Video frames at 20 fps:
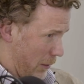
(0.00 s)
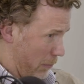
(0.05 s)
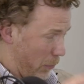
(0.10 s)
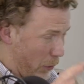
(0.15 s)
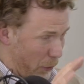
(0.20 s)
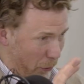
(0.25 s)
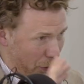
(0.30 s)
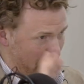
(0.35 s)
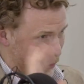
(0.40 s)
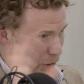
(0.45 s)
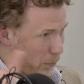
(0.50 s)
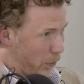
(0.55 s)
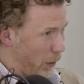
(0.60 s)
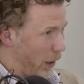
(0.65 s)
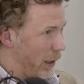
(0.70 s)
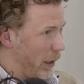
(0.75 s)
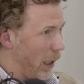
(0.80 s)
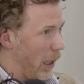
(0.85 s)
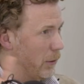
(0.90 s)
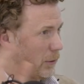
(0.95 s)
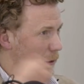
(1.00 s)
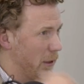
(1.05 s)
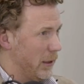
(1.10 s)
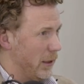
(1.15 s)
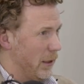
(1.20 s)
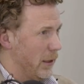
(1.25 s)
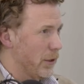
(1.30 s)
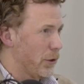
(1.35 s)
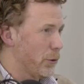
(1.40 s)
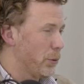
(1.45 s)
both spread out
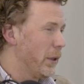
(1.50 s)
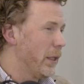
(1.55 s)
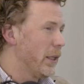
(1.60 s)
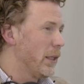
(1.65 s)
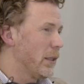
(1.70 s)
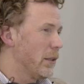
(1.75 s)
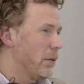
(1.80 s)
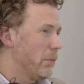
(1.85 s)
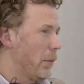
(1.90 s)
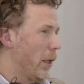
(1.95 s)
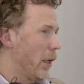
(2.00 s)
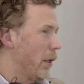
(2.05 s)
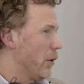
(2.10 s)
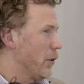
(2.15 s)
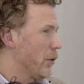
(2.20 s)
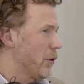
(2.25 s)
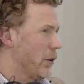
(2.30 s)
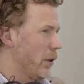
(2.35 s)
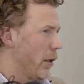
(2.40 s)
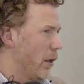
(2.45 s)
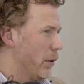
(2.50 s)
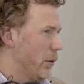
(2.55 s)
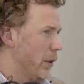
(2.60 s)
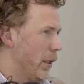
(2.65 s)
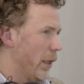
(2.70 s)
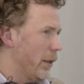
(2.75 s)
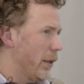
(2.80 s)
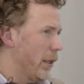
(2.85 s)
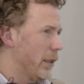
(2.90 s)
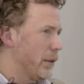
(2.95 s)
in Sweden, but also
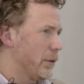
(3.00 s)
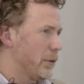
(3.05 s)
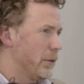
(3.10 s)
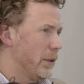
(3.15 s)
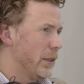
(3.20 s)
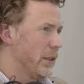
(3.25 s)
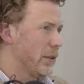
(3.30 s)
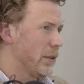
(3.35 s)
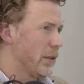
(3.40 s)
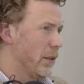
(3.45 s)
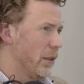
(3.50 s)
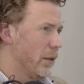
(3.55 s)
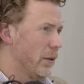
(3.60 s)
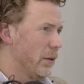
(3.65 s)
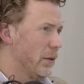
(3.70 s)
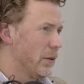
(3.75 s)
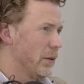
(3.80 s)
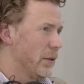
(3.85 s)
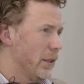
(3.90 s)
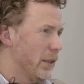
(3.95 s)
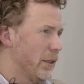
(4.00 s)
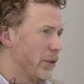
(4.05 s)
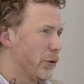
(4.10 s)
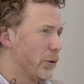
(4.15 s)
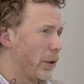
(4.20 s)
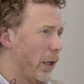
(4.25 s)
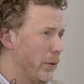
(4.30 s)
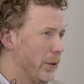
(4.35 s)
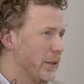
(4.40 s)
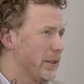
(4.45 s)
in other countries. So it's a
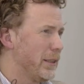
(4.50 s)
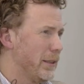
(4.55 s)
growing